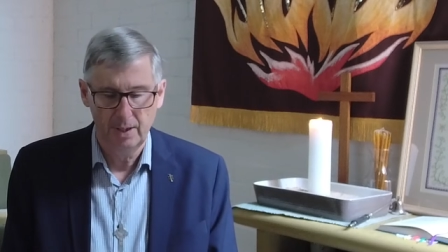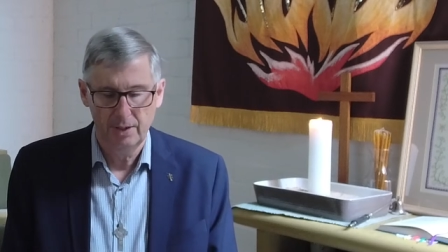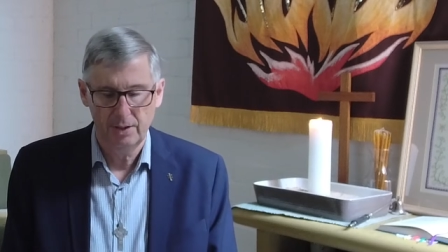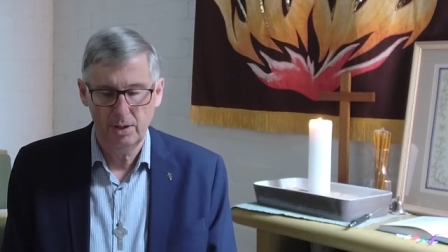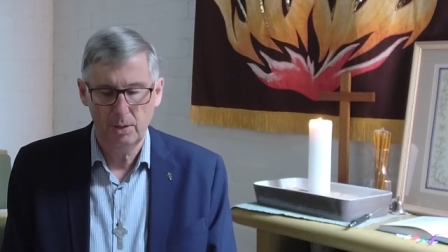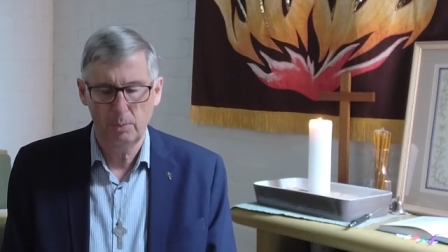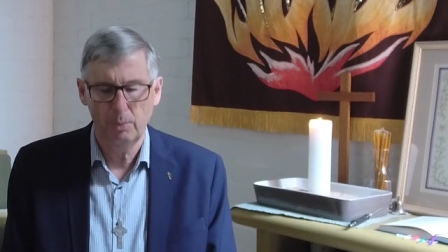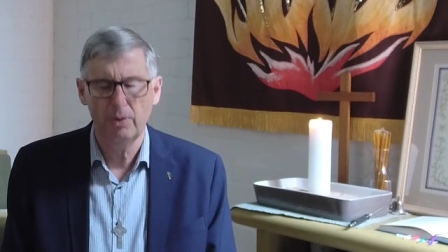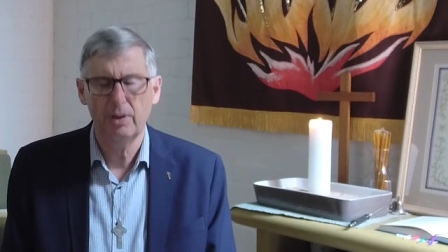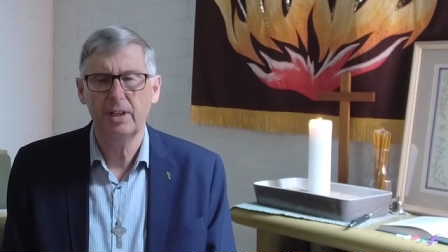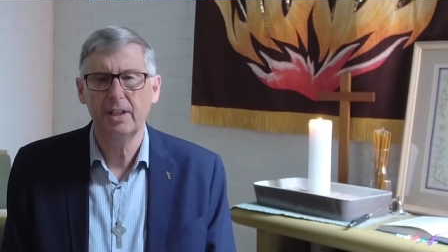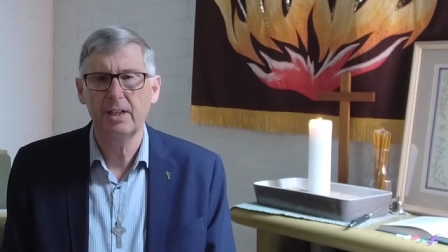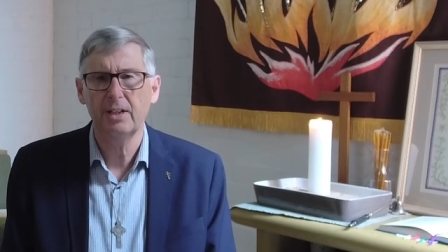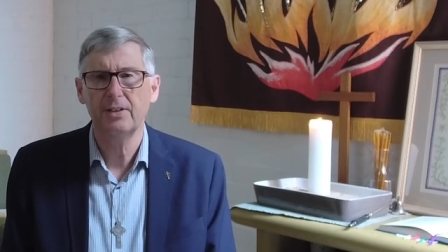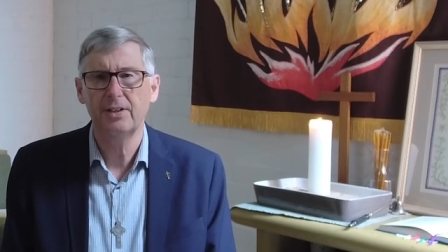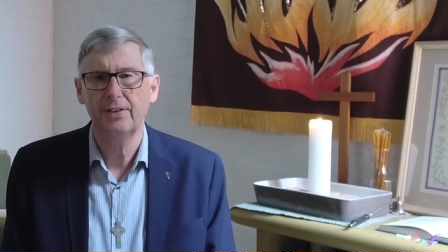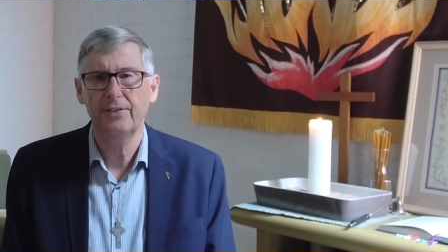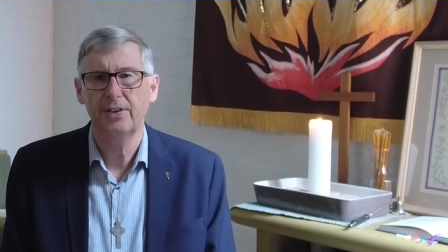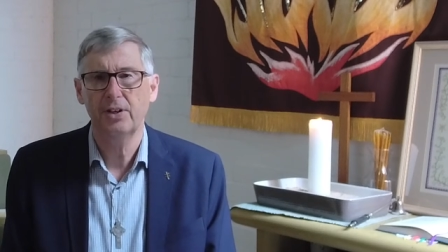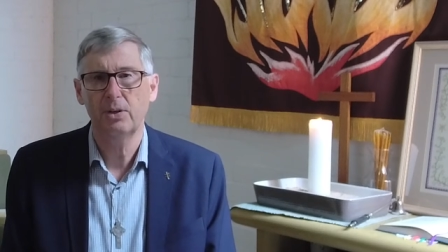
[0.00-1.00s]
that were a little
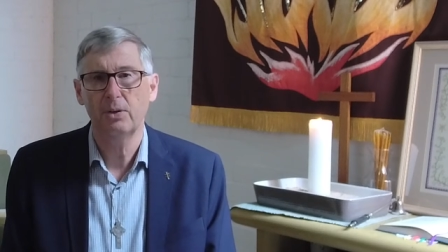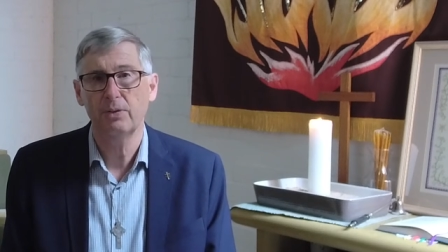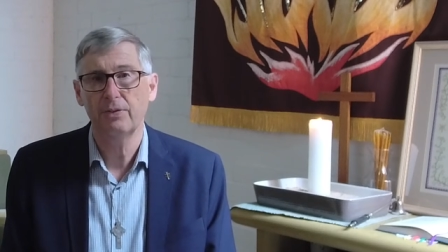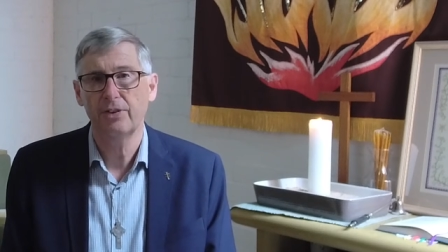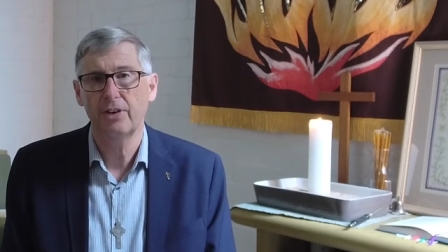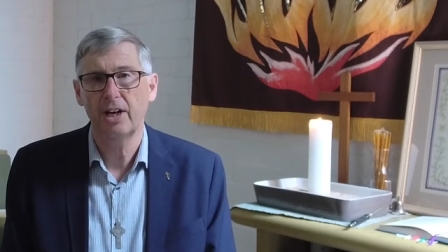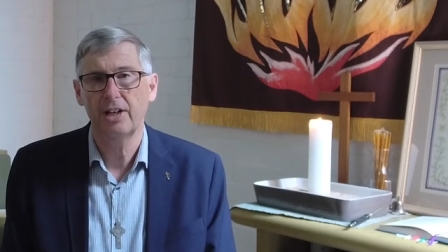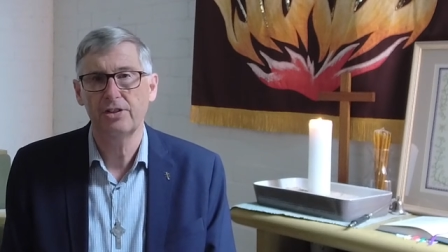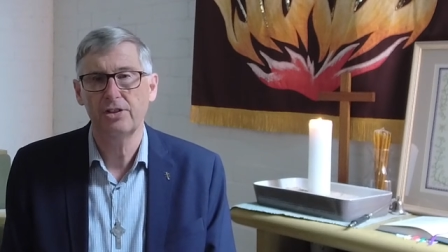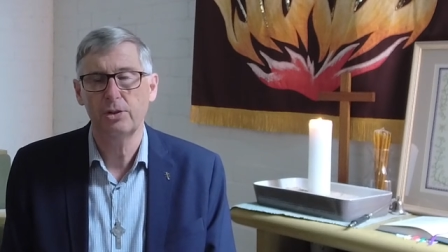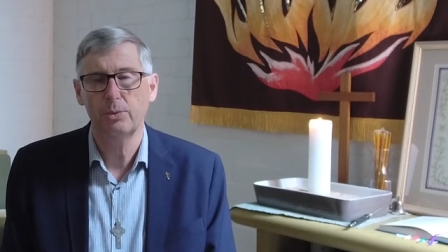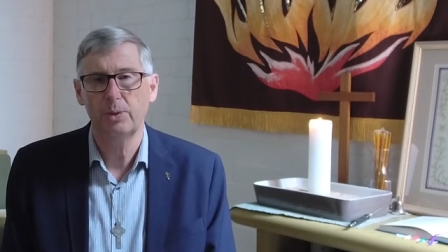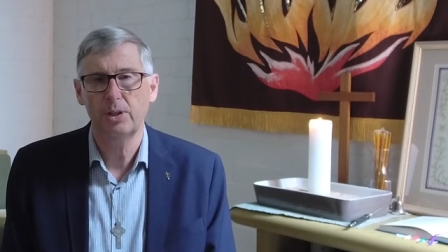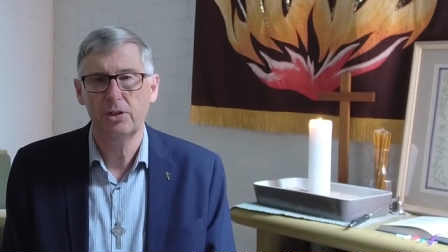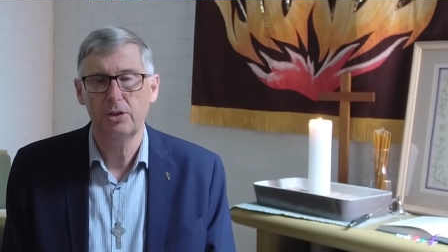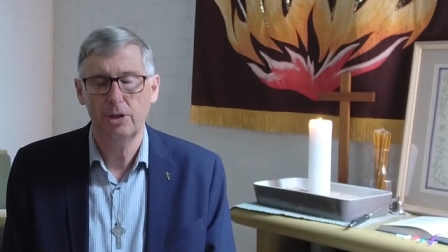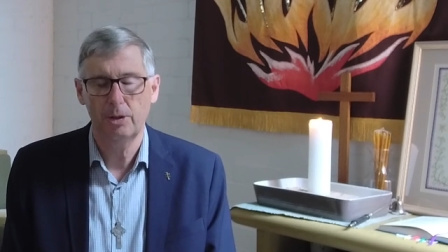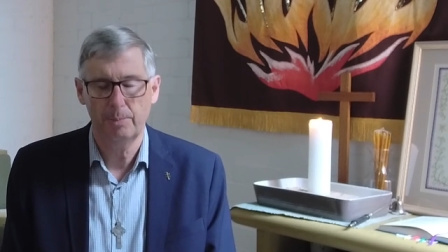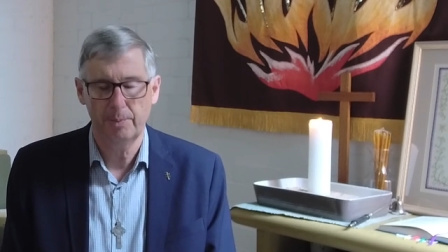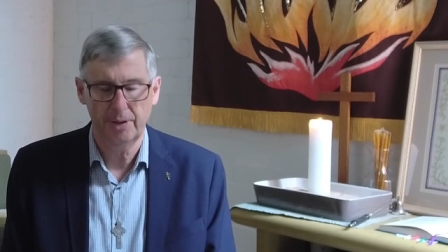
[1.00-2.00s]
difficult for us to
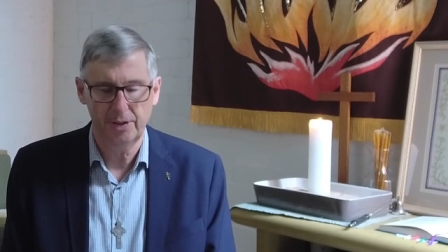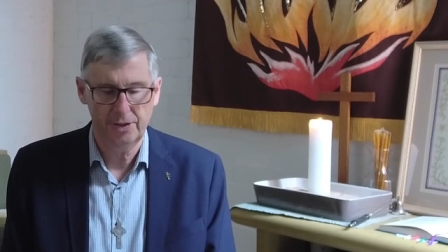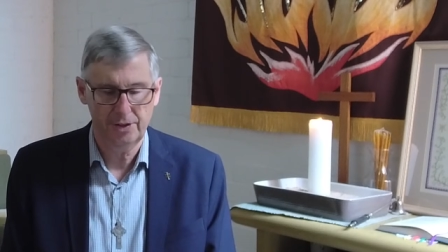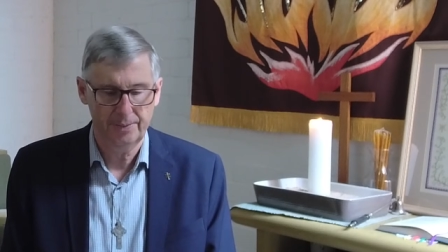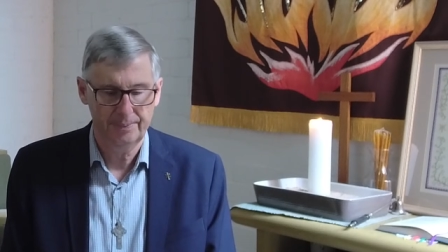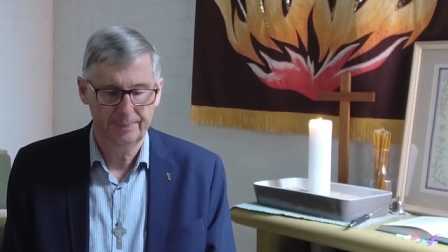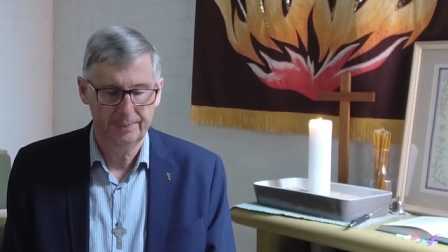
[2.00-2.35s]
interpret.